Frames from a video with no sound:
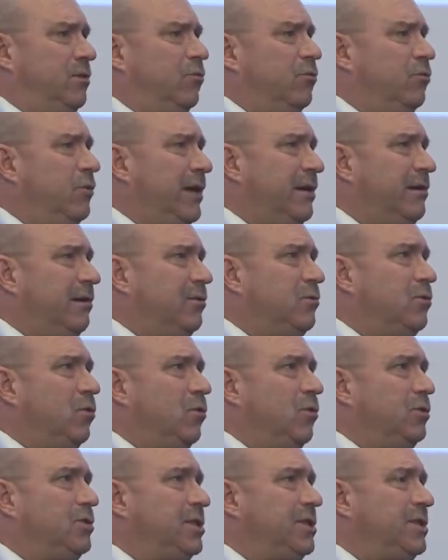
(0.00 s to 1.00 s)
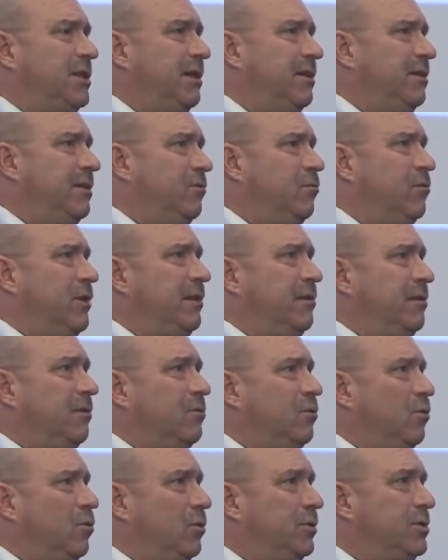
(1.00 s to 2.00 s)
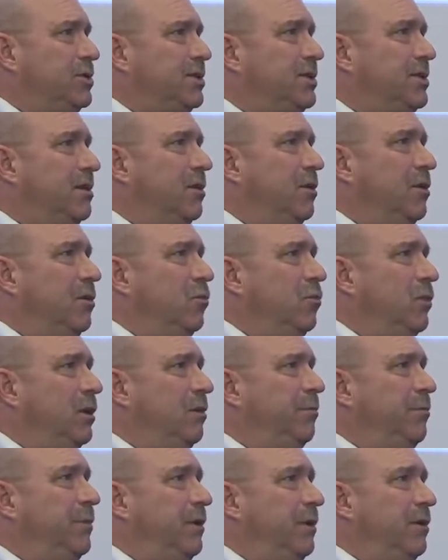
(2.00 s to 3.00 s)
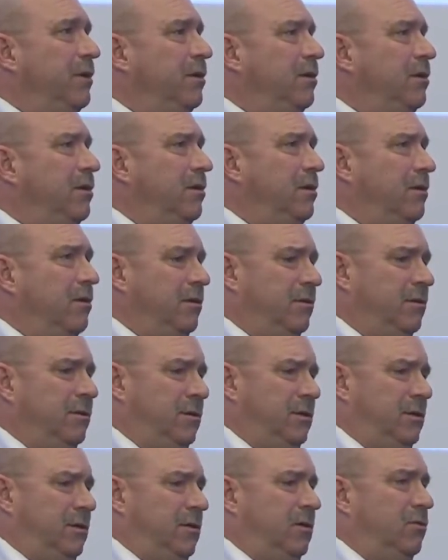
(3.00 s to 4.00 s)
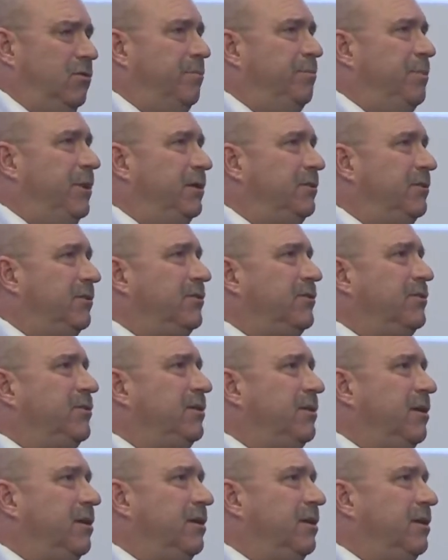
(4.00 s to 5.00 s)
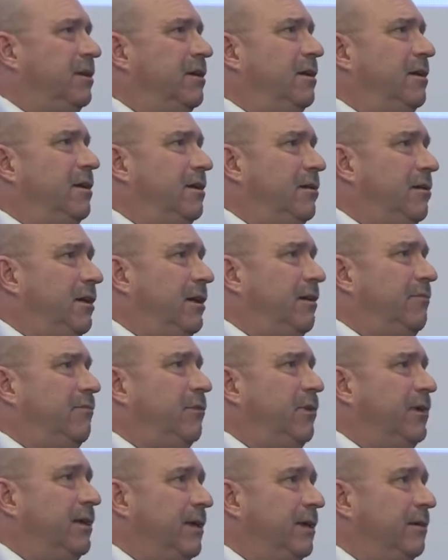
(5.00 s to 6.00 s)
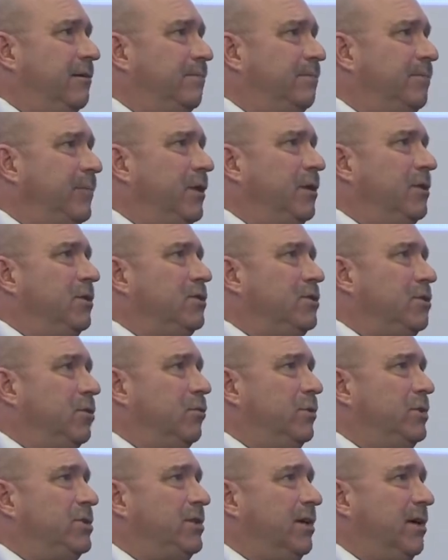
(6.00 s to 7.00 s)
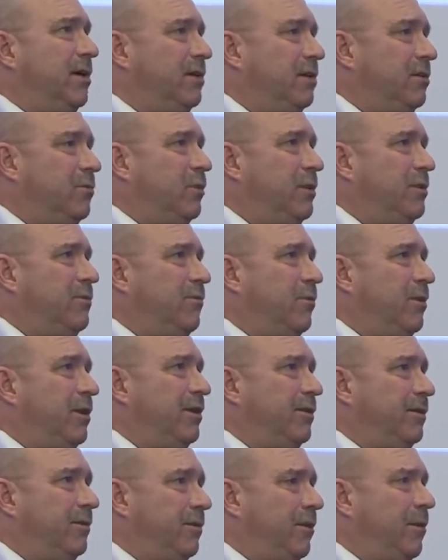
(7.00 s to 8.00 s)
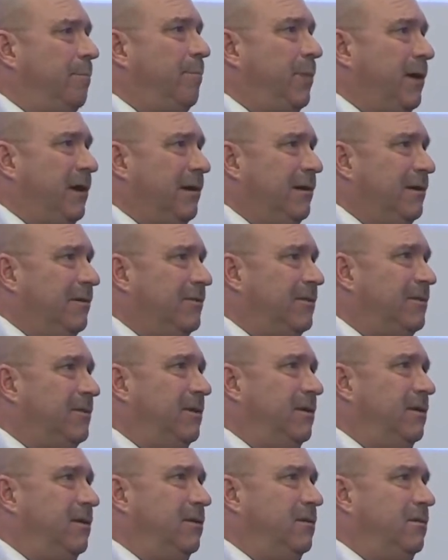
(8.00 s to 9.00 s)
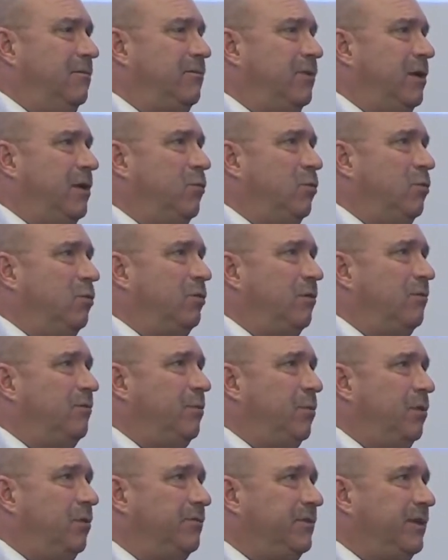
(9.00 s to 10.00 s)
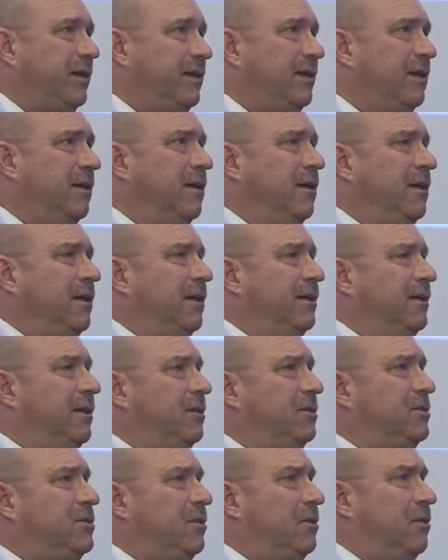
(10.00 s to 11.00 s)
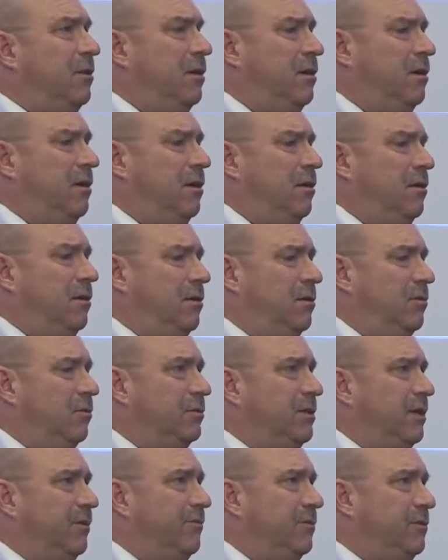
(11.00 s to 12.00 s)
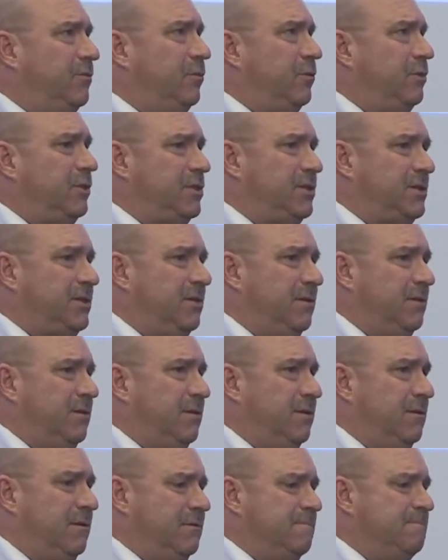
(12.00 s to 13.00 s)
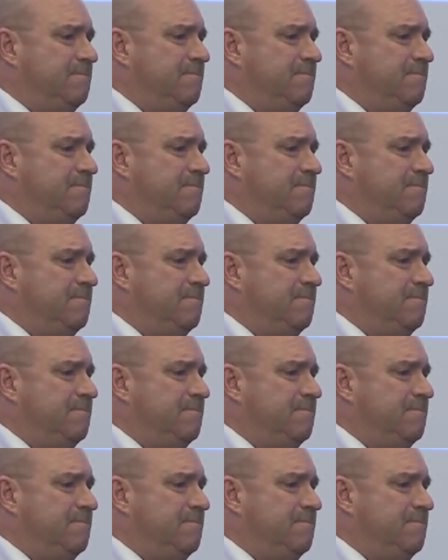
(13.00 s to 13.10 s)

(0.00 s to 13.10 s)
regular courses, and the regular courses will be repeated every year. So we started with one pilot in the framework of ProfTech, and then looked if it was a